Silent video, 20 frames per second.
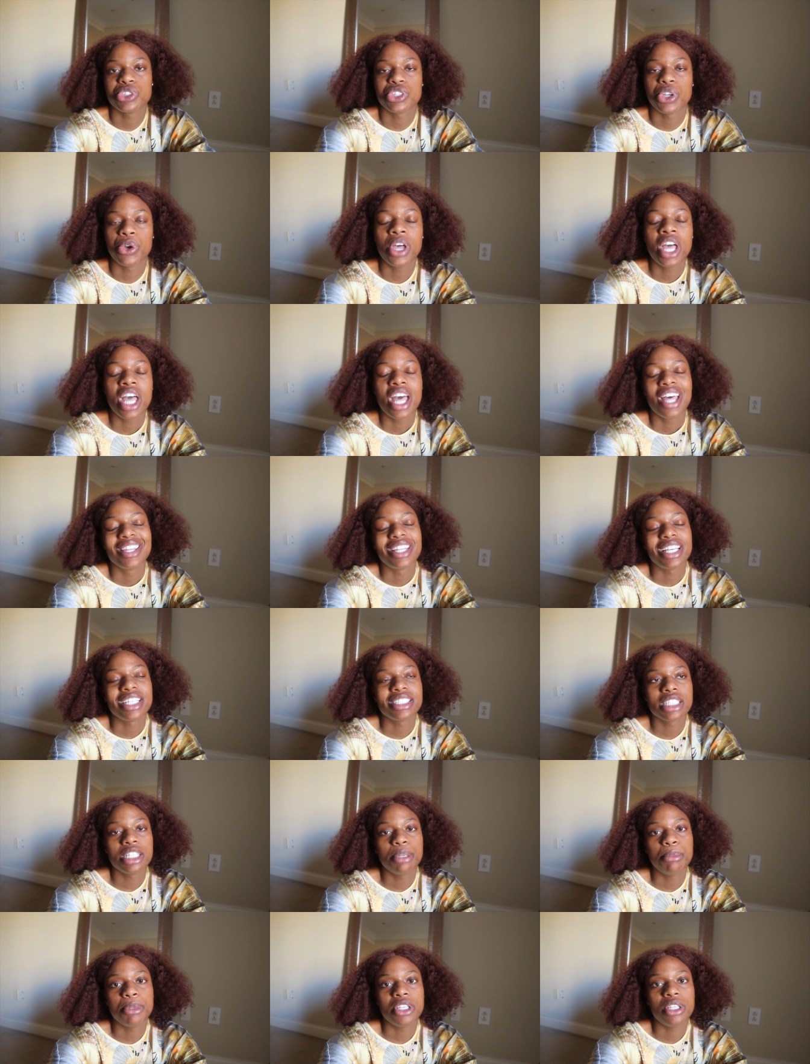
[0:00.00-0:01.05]
So
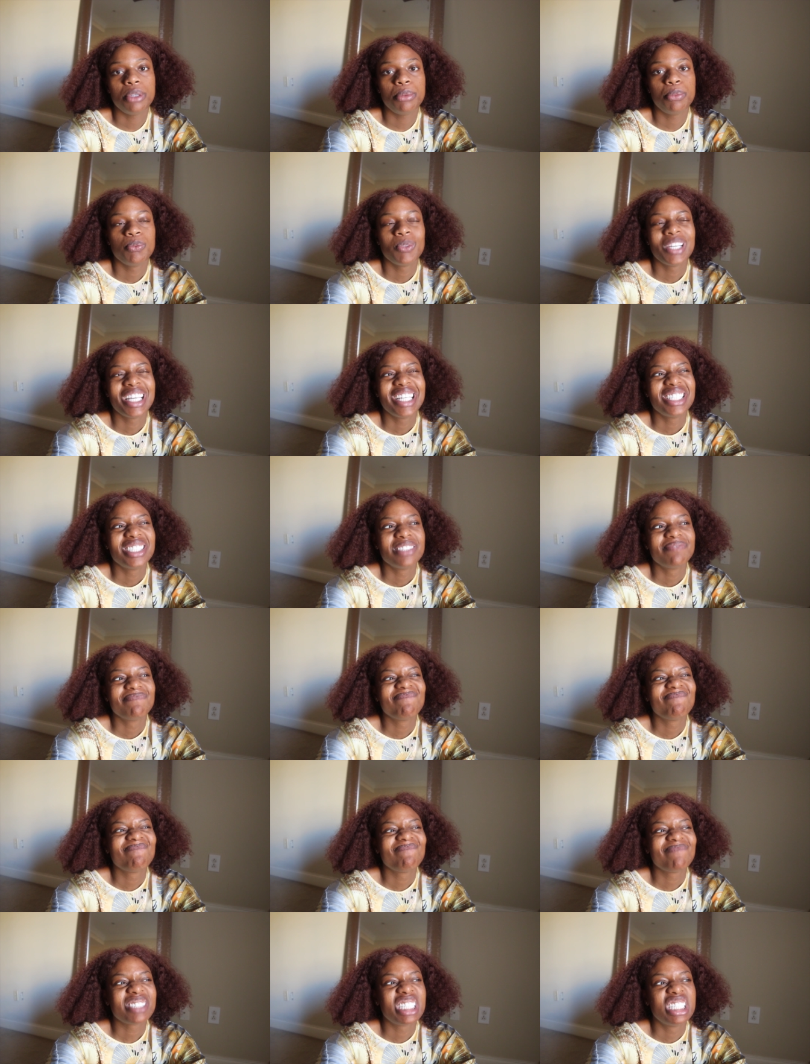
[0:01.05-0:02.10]
that's going to be
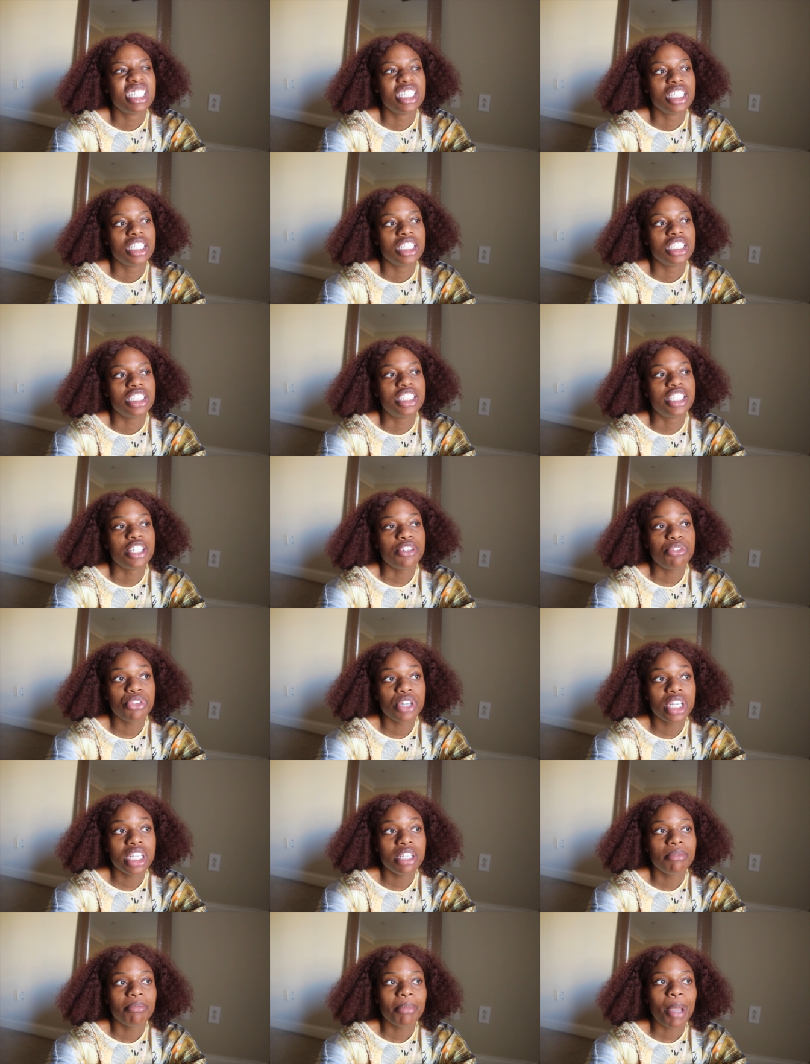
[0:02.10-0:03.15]

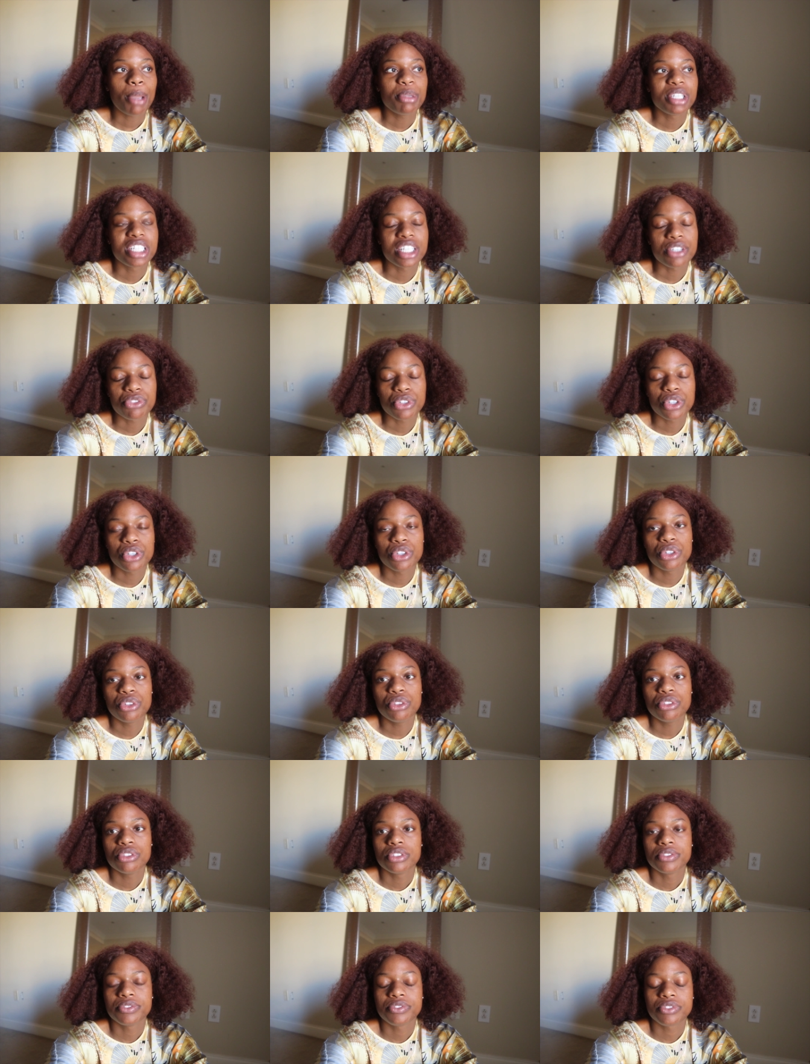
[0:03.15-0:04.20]
different, maybe difficult,